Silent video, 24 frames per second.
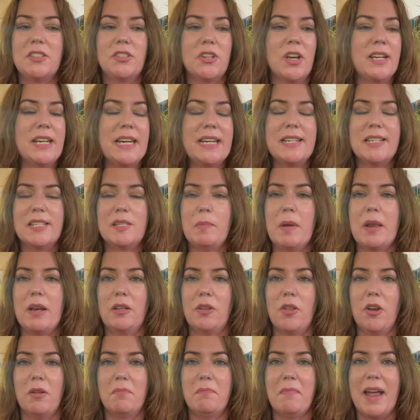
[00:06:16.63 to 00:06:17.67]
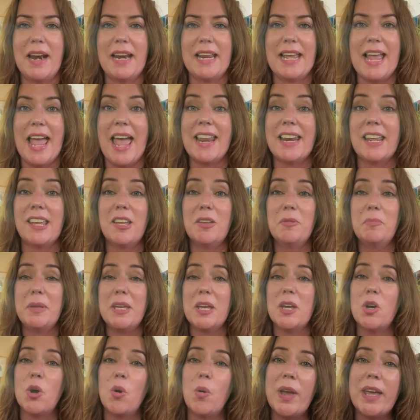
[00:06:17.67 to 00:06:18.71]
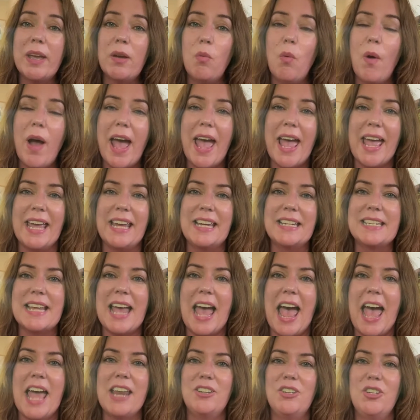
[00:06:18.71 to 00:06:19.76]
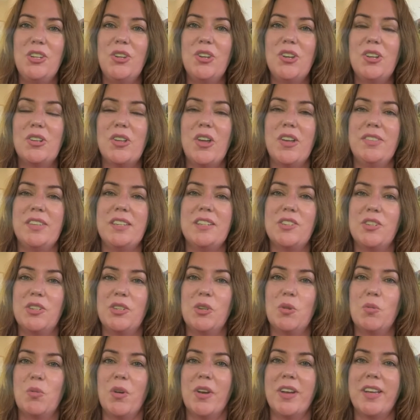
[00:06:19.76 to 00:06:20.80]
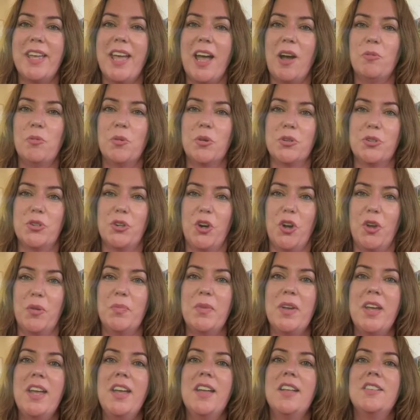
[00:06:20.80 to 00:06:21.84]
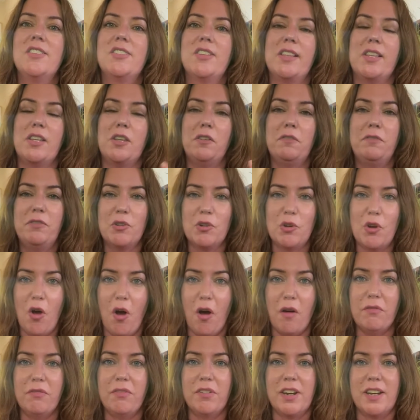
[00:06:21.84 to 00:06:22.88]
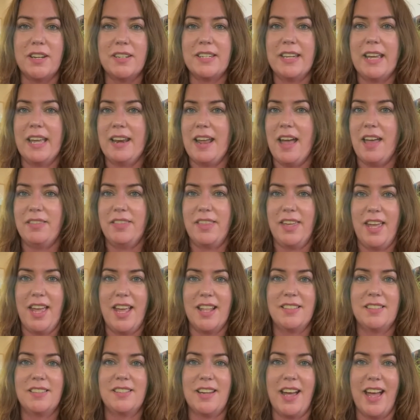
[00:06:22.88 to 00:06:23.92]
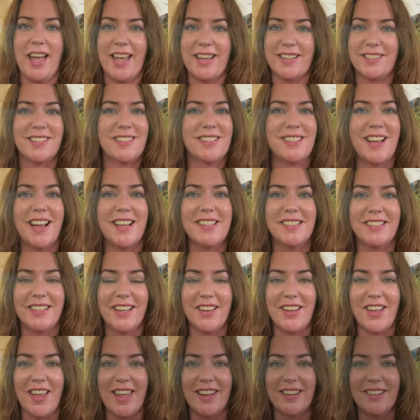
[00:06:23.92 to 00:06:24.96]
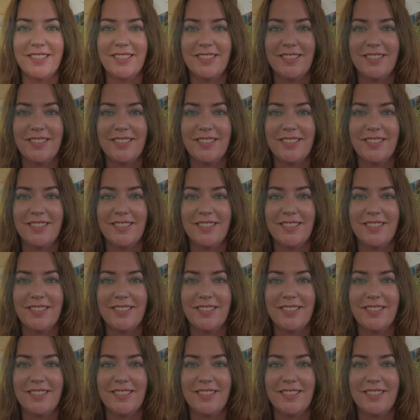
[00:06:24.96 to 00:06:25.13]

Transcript: don't need to spend a lot of money, and it can be a quick way to add new clothing to your workout wardrobe so that you feel confident to get out there and start exercising again.